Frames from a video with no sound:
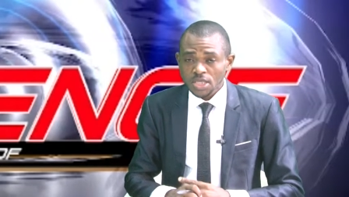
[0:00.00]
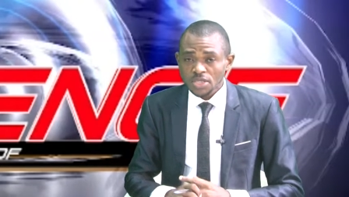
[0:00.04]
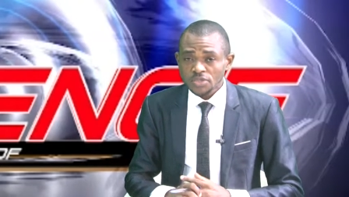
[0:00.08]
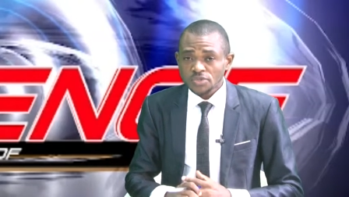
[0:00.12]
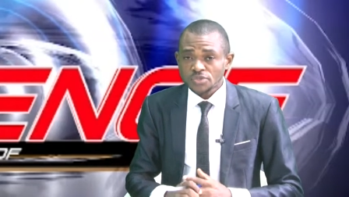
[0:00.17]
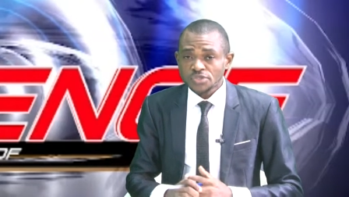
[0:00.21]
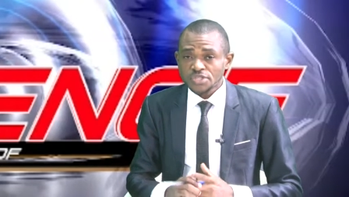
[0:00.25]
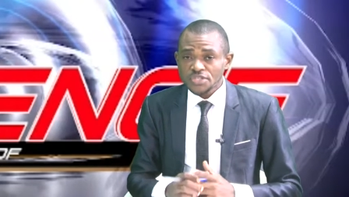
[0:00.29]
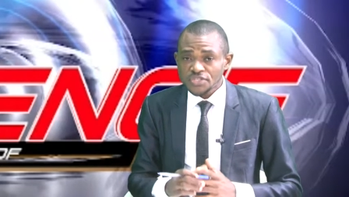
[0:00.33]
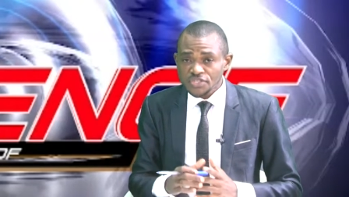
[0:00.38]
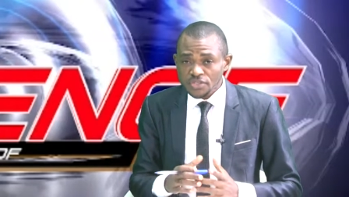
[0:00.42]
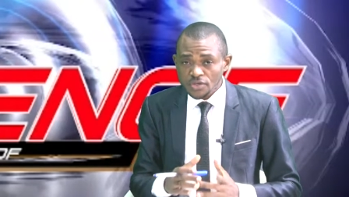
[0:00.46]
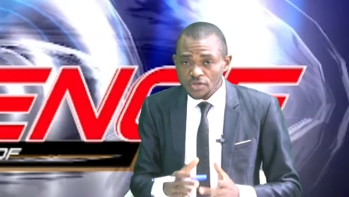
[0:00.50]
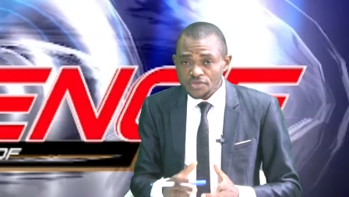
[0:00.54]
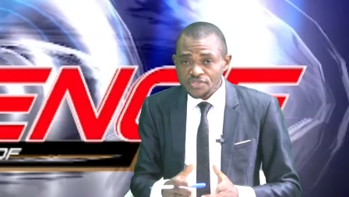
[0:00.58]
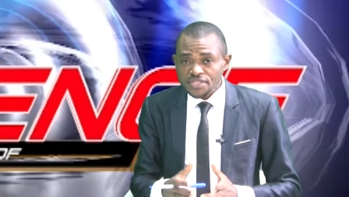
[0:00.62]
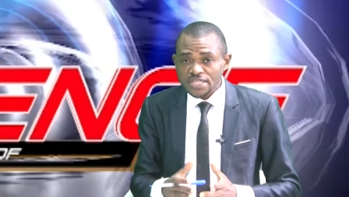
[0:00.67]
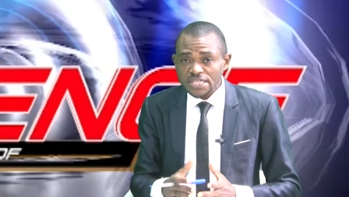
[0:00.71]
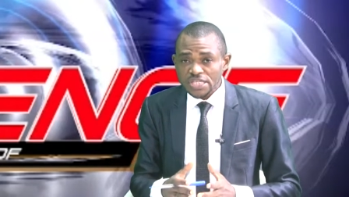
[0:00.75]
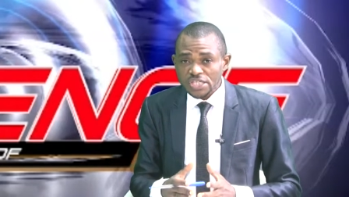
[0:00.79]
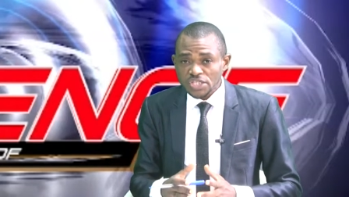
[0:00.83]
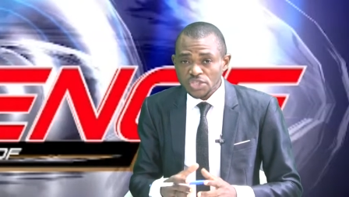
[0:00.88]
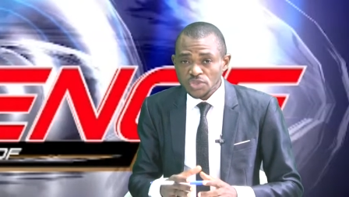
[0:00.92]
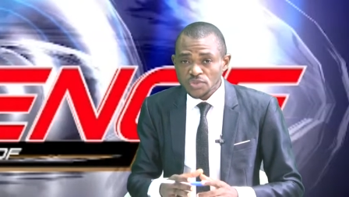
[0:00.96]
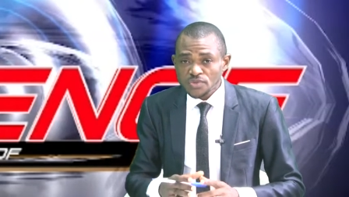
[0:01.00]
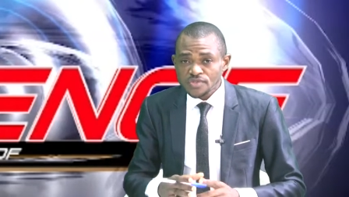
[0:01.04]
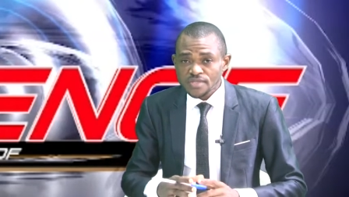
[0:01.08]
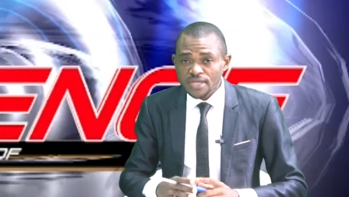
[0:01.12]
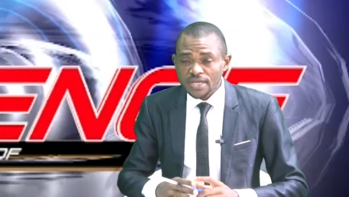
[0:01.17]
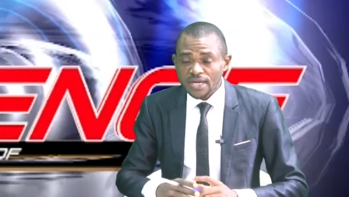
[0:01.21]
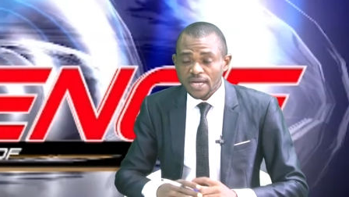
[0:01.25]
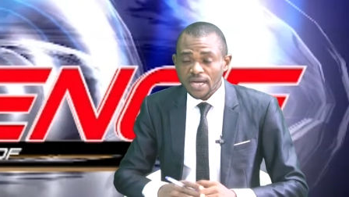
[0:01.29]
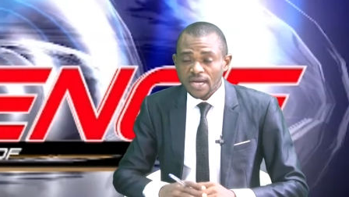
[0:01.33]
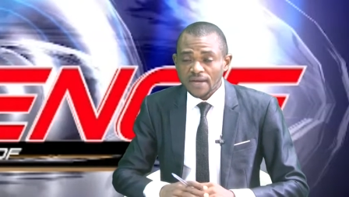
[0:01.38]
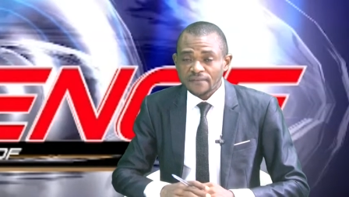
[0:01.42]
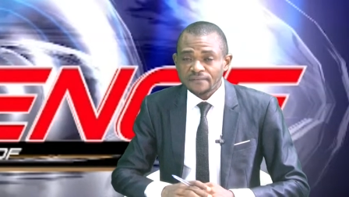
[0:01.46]
to discuss issues that
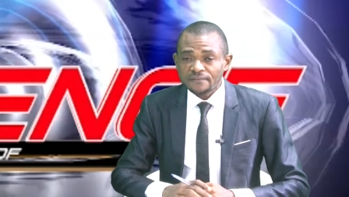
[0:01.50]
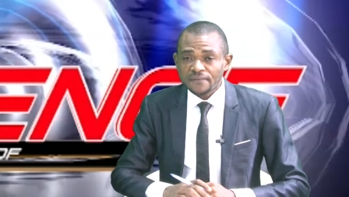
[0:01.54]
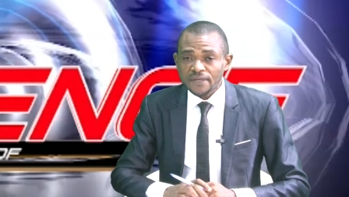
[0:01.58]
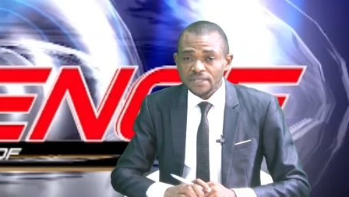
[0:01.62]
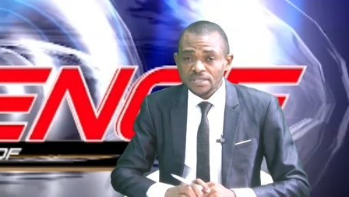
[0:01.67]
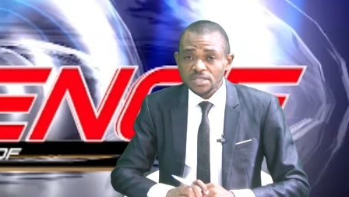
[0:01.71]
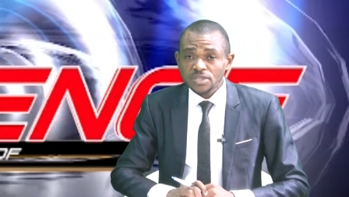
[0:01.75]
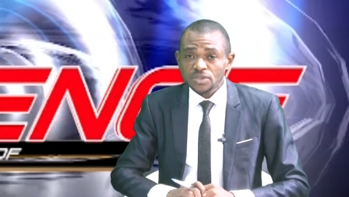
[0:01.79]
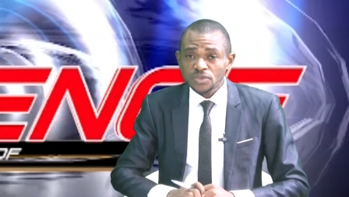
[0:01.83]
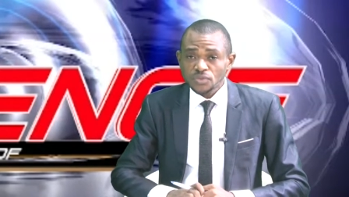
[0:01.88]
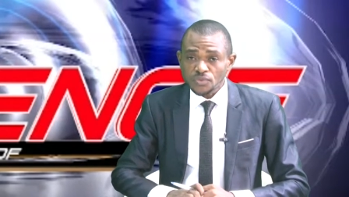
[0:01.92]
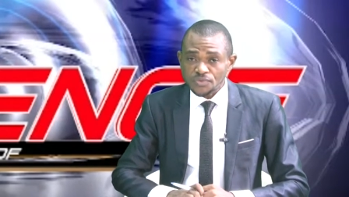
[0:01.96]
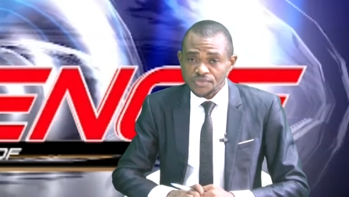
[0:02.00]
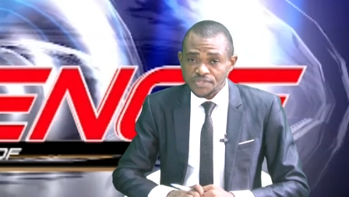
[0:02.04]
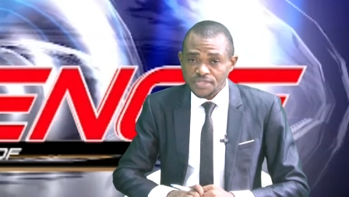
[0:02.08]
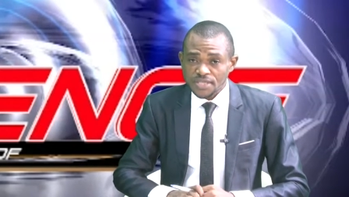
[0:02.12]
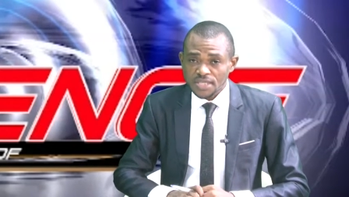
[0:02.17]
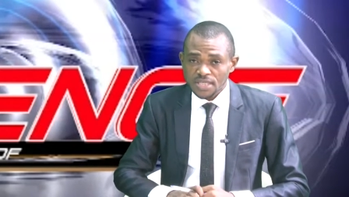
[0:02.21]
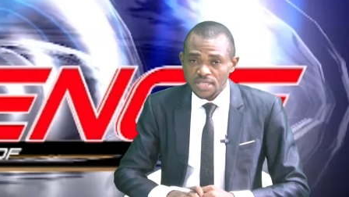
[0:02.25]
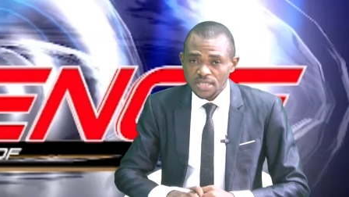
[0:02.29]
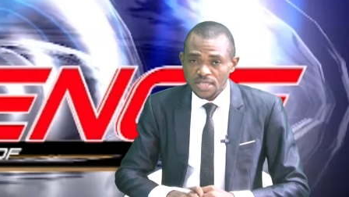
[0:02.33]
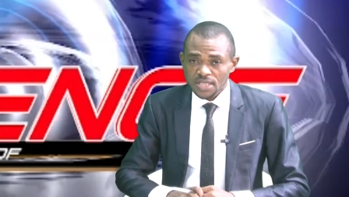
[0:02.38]
are affecting youths.